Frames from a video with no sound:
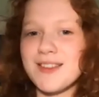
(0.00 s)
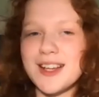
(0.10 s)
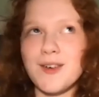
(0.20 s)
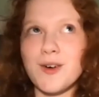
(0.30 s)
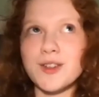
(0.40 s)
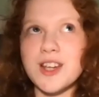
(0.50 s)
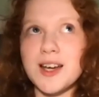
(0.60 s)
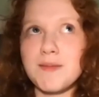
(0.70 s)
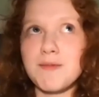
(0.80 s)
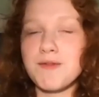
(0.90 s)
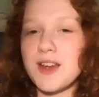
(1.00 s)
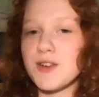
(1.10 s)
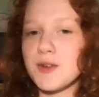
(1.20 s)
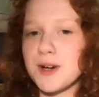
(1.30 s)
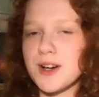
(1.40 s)
an all-time
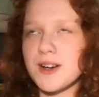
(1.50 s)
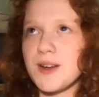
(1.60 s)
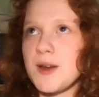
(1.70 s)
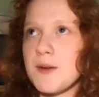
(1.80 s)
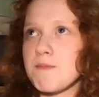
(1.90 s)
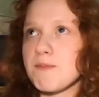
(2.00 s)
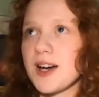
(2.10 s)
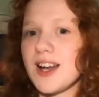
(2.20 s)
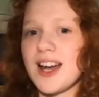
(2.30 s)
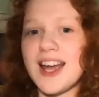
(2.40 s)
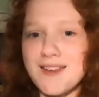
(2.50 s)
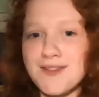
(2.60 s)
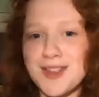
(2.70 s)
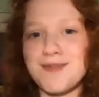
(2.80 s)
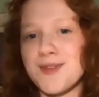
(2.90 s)
favorite bird, but I have
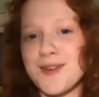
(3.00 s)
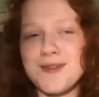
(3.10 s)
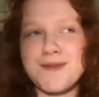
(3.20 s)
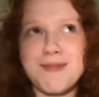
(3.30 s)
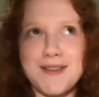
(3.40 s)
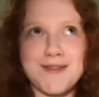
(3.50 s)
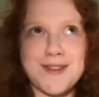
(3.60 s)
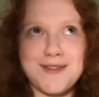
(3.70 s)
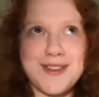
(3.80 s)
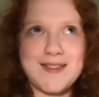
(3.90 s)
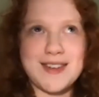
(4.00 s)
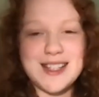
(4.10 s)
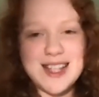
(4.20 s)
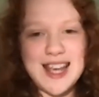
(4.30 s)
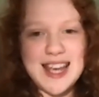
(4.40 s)
my four
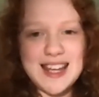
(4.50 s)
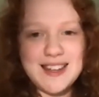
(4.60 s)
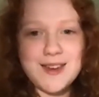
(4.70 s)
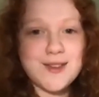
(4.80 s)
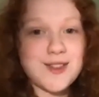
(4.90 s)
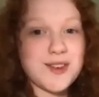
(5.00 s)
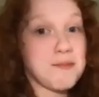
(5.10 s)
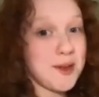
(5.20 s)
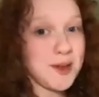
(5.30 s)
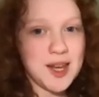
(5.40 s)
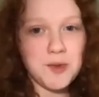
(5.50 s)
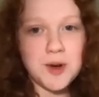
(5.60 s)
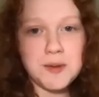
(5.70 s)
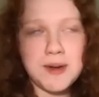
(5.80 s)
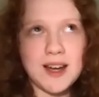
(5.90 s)
favorites, and those are the pileated
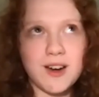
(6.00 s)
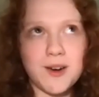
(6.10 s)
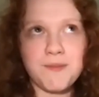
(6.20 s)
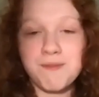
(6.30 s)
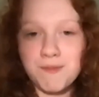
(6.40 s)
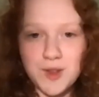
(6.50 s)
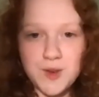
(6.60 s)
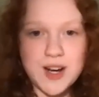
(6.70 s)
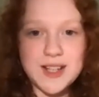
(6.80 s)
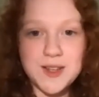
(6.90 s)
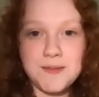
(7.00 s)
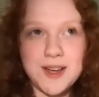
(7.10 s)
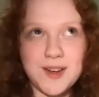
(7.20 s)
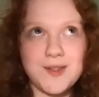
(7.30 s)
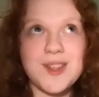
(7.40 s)
woodpecker, the
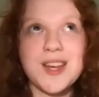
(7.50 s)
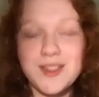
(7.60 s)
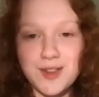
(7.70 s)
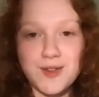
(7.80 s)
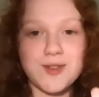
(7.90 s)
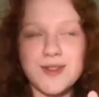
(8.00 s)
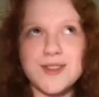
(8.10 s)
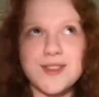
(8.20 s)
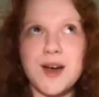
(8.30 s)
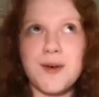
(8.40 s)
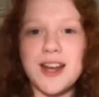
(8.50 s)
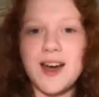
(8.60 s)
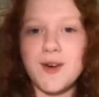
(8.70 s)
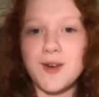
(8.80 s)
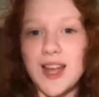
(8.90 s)
razorbill, the northern saw-whet
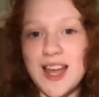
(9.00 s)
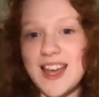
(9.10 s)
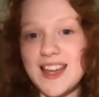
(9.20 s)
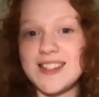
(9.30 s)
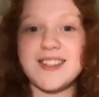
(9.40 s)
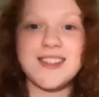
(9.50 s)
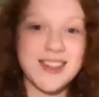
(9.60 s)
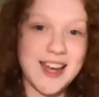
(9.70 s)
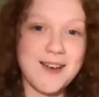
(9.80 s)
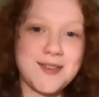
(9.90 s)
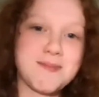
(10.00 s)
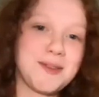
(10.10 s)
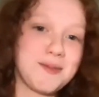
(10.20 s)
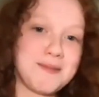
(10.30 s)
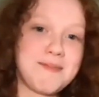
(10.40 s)
owl, and the ivory-billed
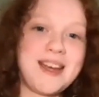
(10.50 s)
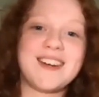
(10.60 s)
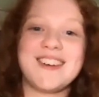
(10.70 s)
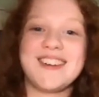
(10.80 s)
woodpecker.